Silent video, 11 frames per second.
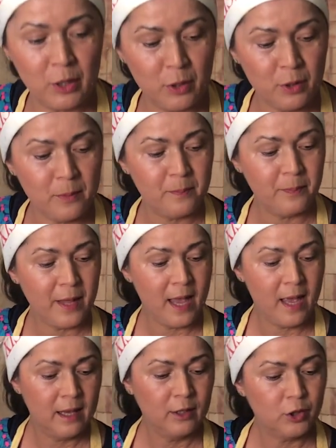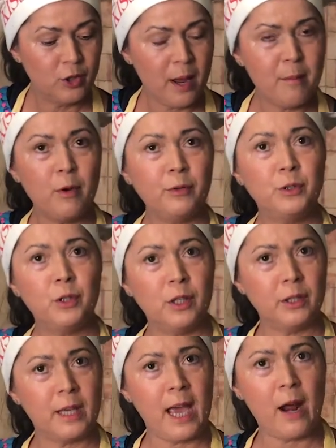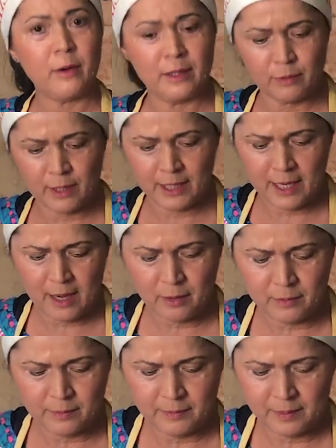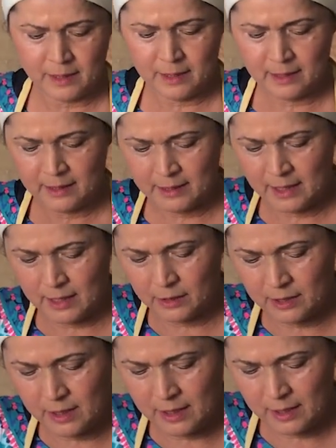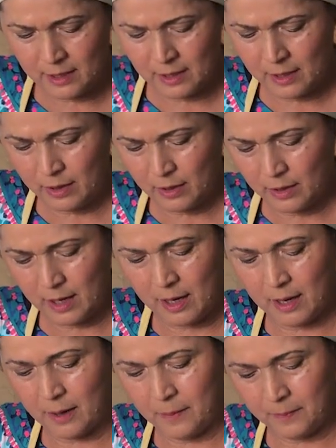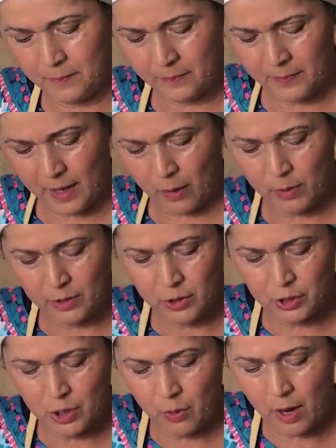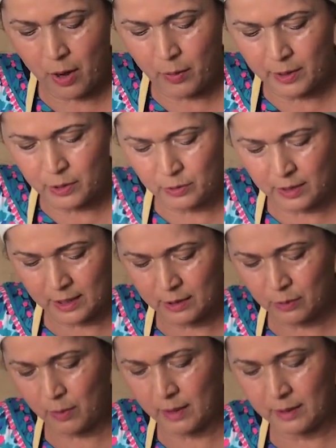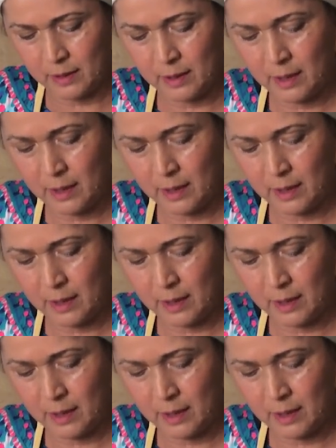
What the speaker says: you. Should I move to carrot right now? Since I want to show how I do this one